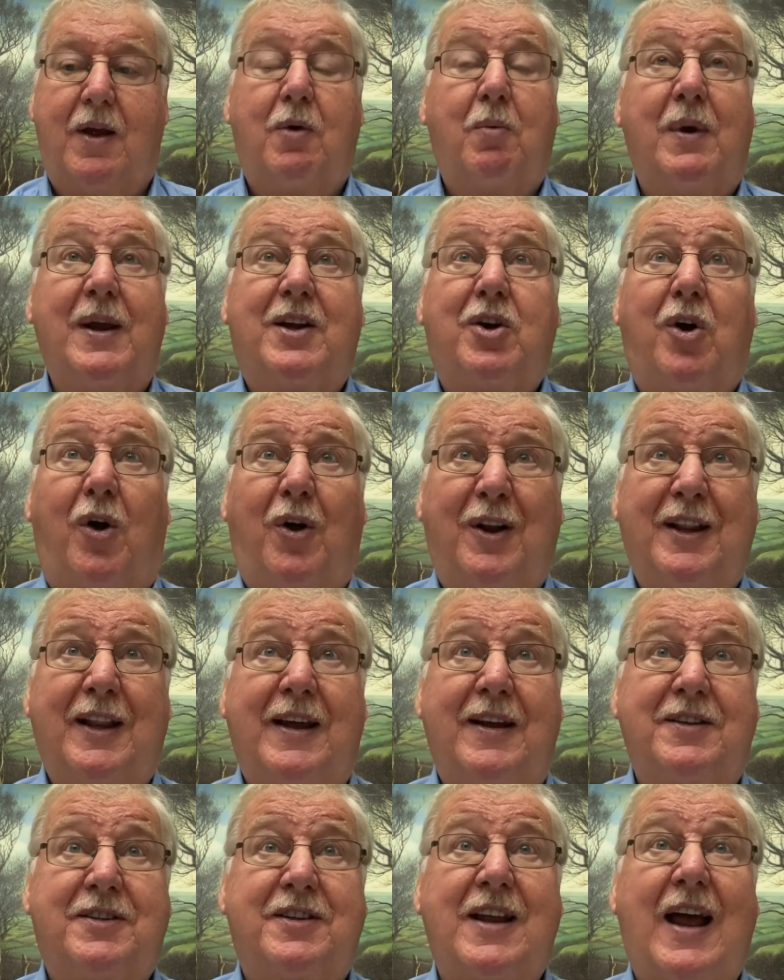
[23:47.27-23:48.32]
We call
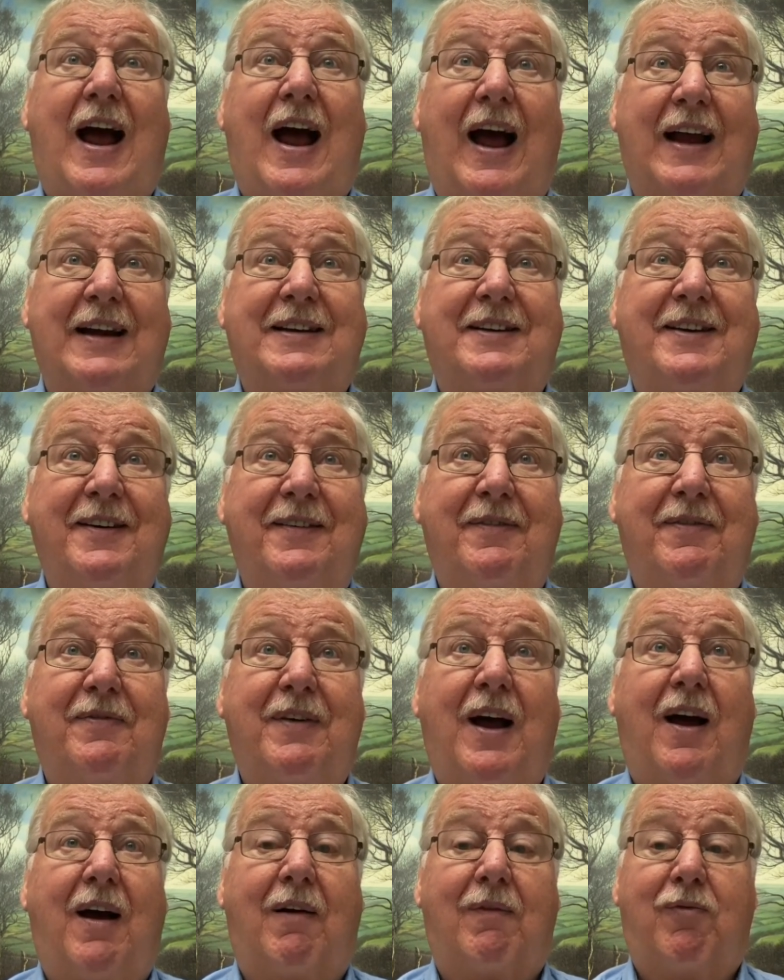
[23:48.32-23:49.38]
this active
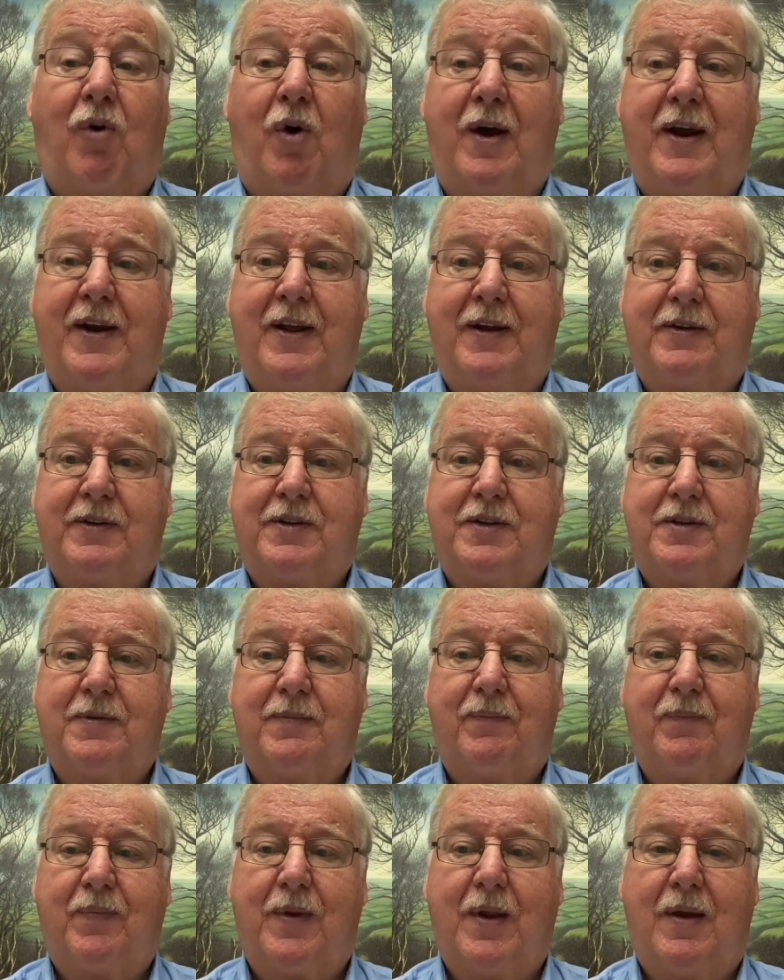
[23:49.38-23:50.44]
avoidance.
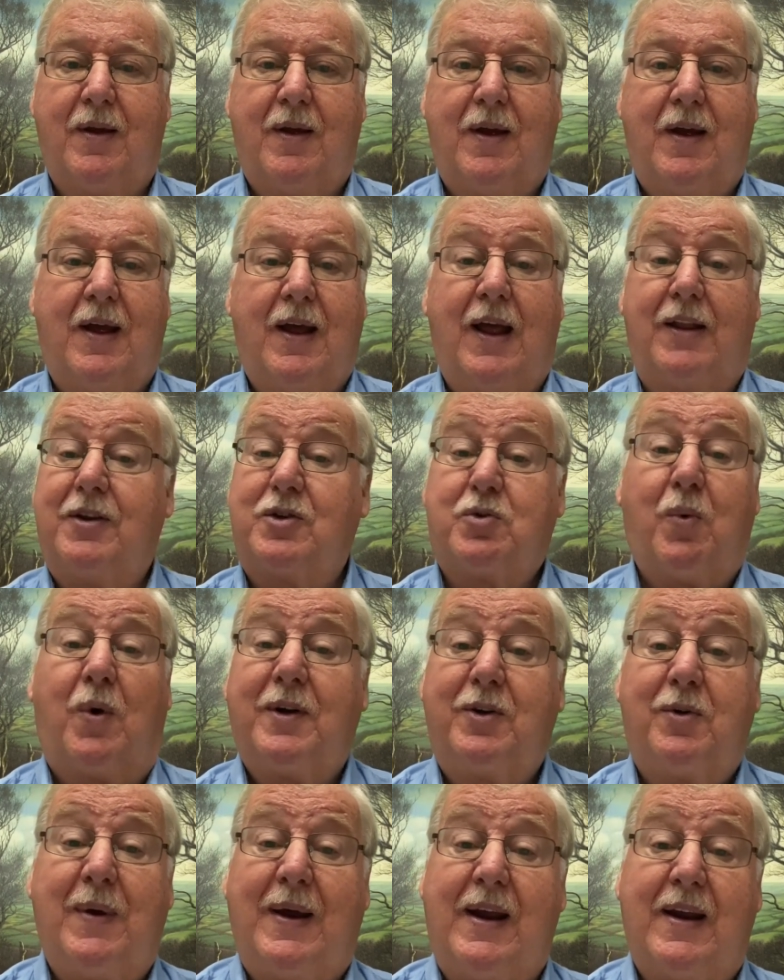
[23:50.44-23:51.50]
And there's
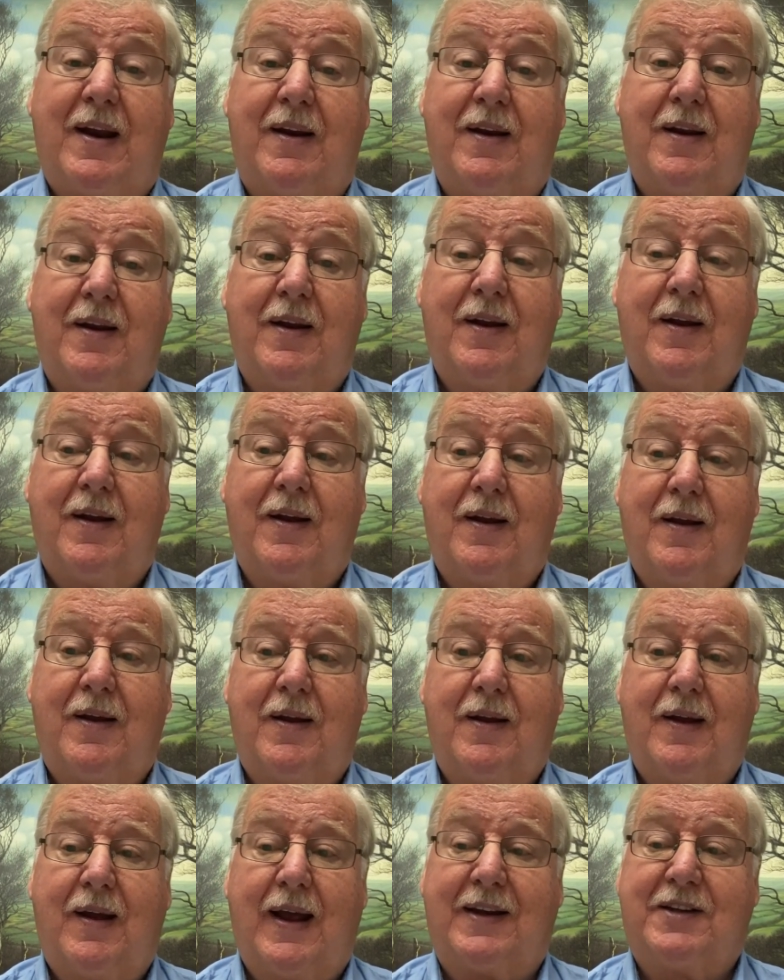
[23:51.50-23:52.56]
one great
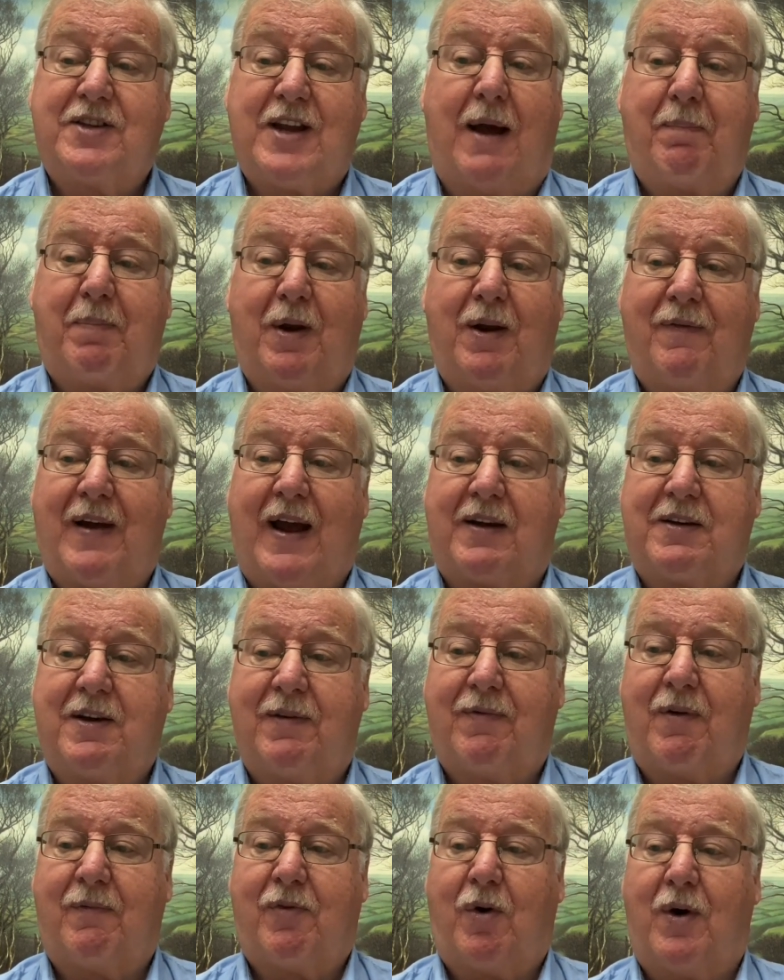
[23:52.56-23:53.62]
example of
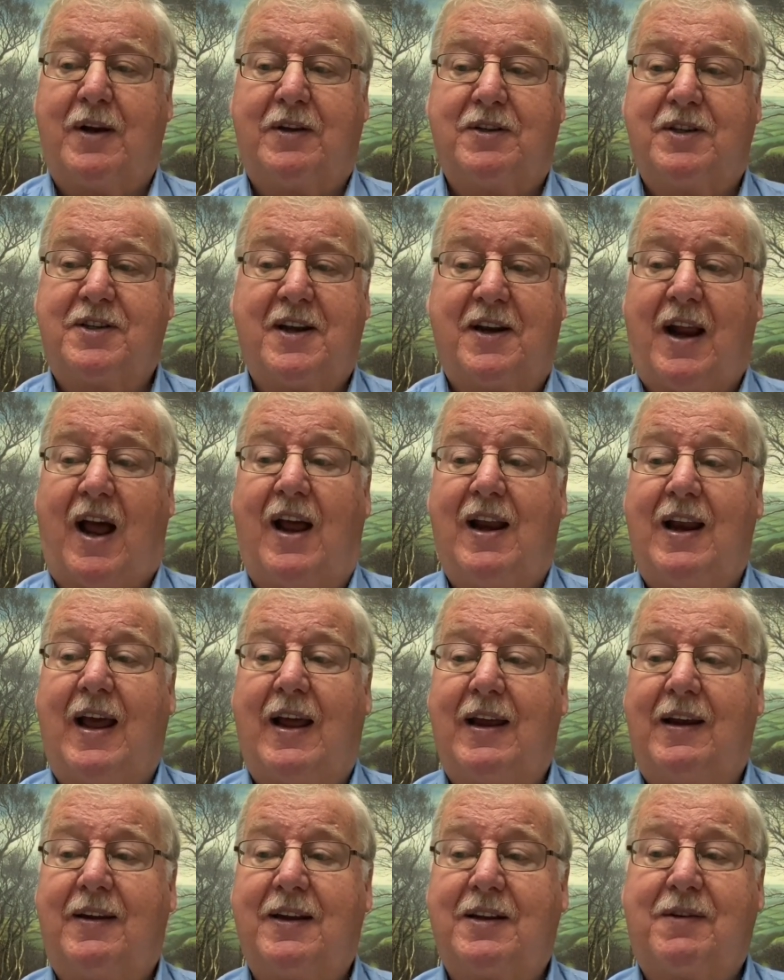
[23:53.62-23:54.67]
active avoidance that I
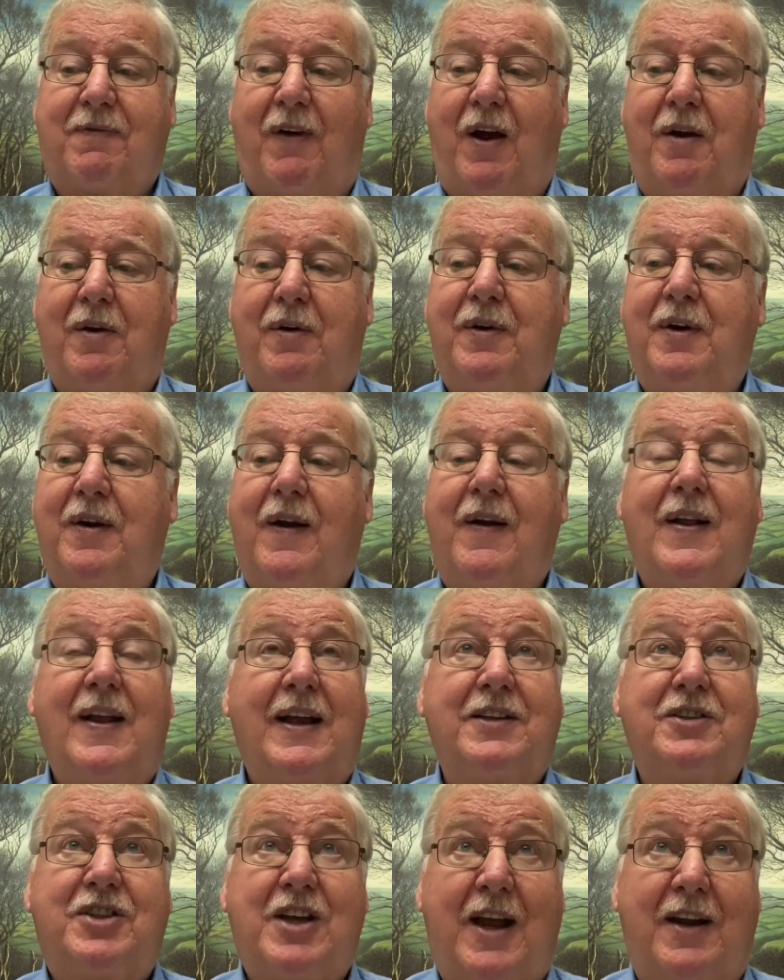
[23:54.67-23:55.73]
like is found
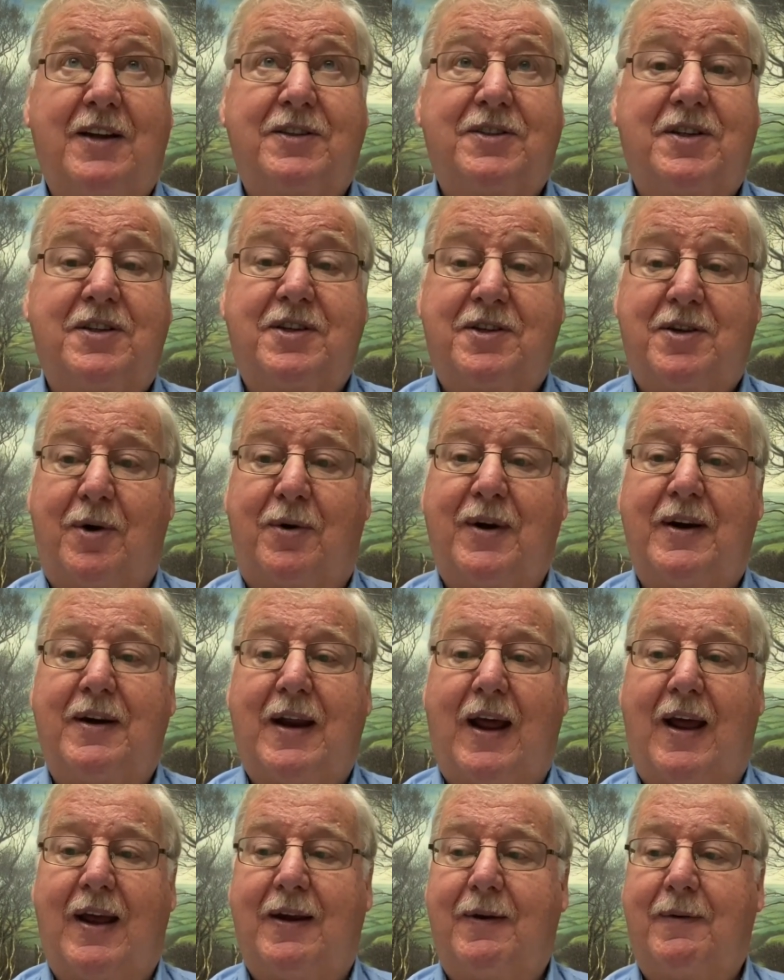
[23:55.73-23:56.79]
in Genesis
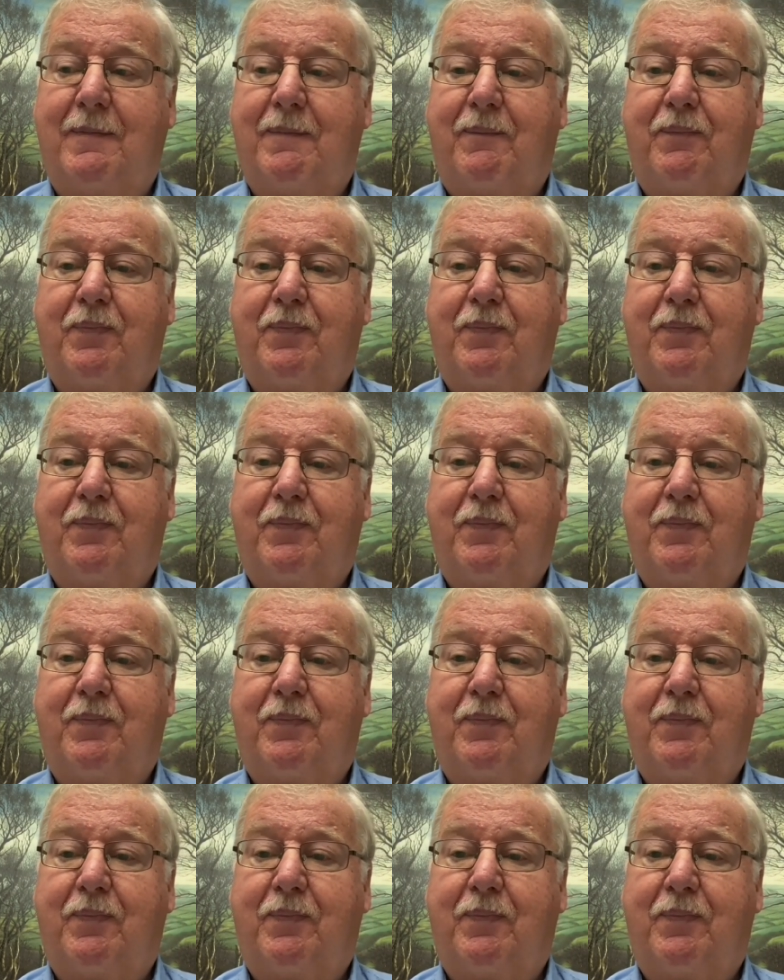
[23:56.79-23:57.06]
39.